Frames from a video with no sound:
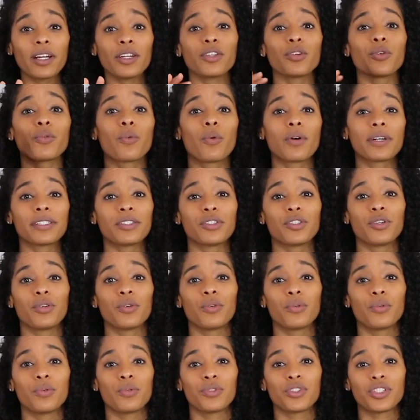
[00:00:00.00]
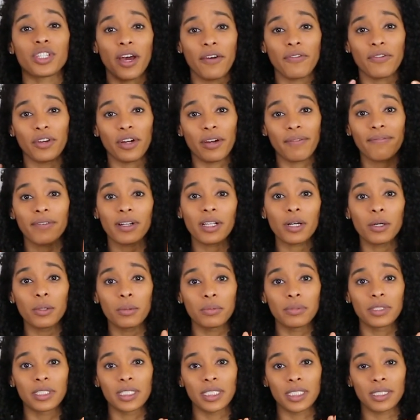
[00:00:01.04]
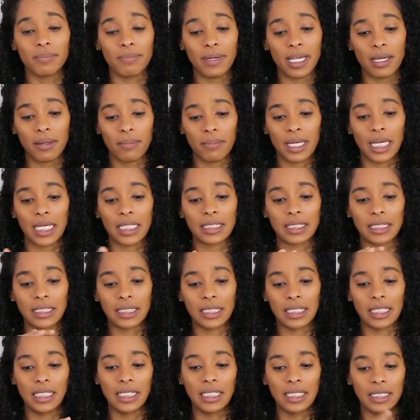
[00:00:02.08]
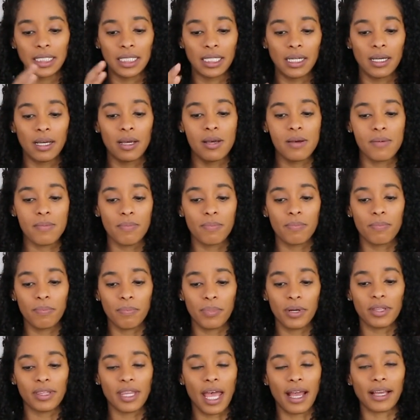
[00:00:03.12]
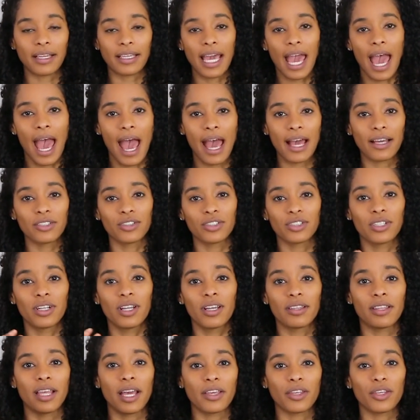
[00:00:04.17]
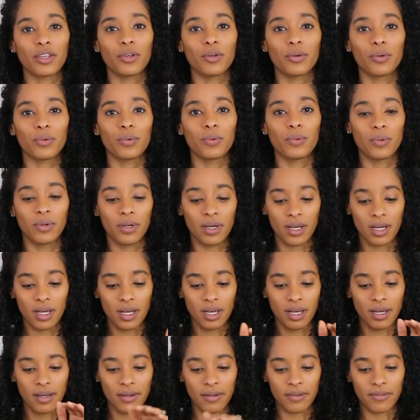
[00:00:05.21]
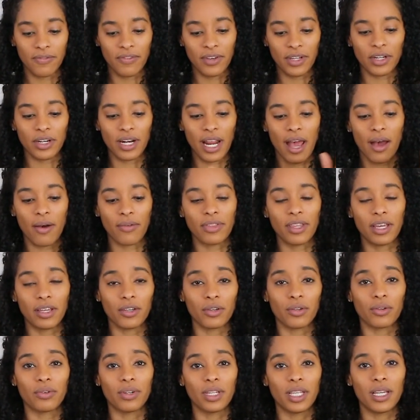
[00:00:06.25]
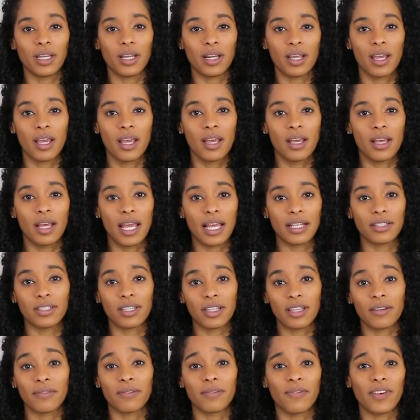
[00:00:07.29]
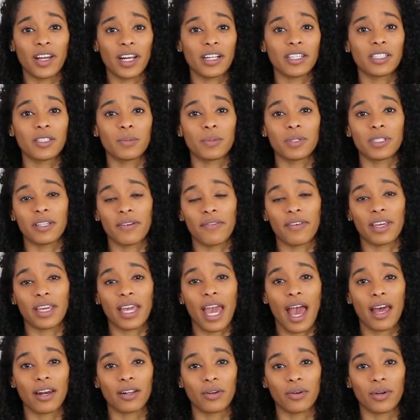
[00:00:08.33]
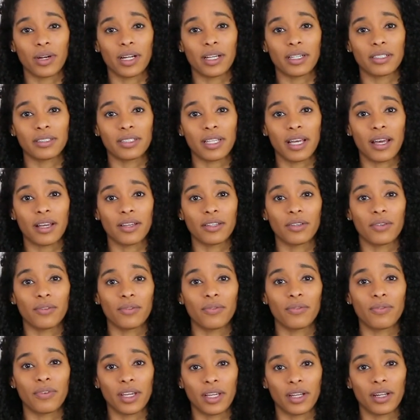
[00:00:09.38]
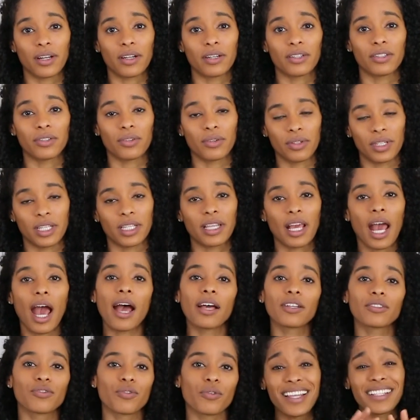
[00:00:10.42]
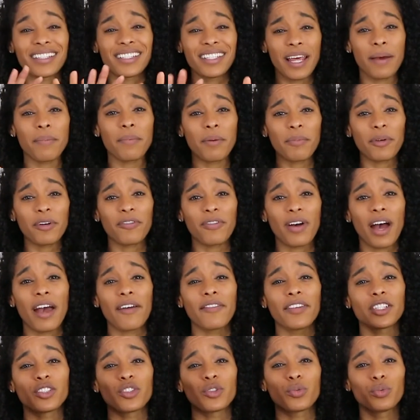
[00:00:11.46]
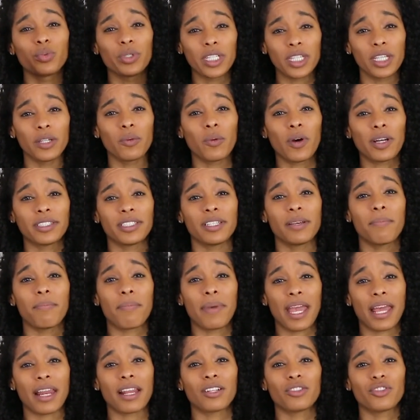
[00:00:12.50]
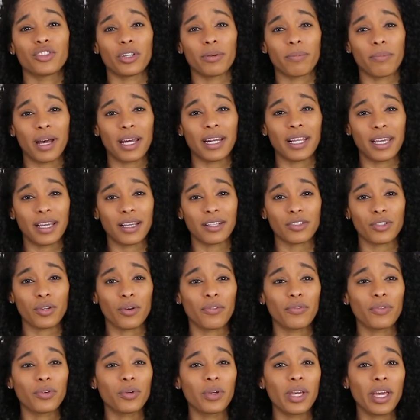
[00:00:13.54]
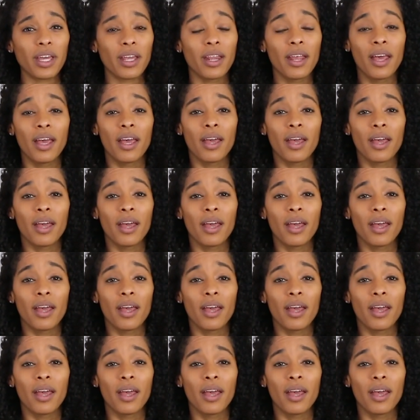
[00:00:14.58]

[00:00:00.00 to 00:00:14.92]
you want to stuff your envelopes, make them nice and neat. Put that cash that you figured out that you'll need into the very specific categories that you figured you'll need cash for. Then step number 5 is you really want to manage your money. So if you get